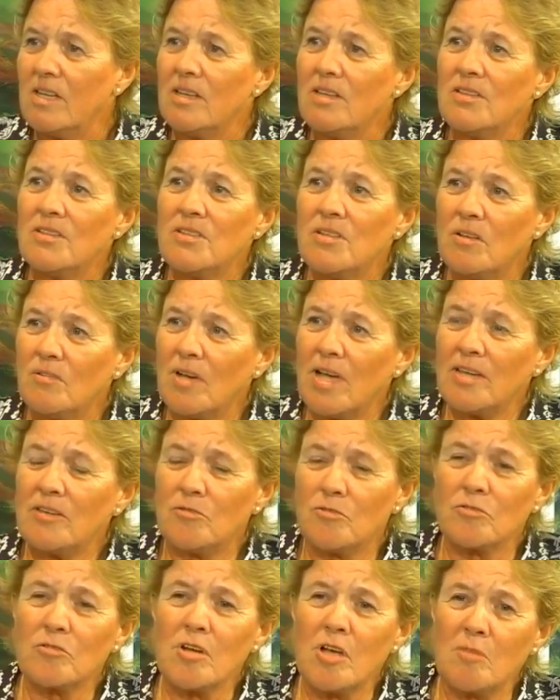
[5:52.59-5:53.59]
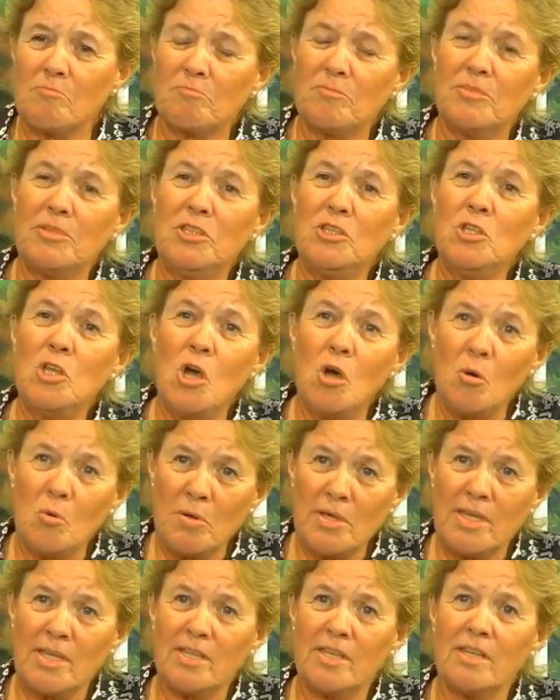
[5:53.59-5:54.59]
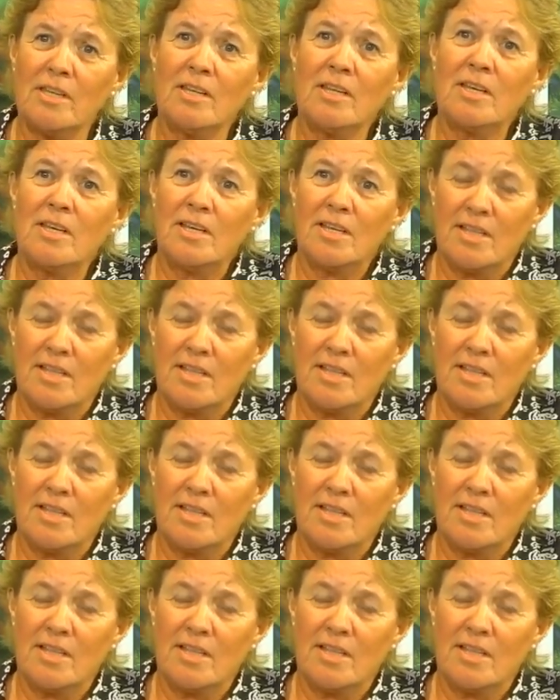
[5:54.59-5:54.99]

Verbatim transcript: So I grew up knowing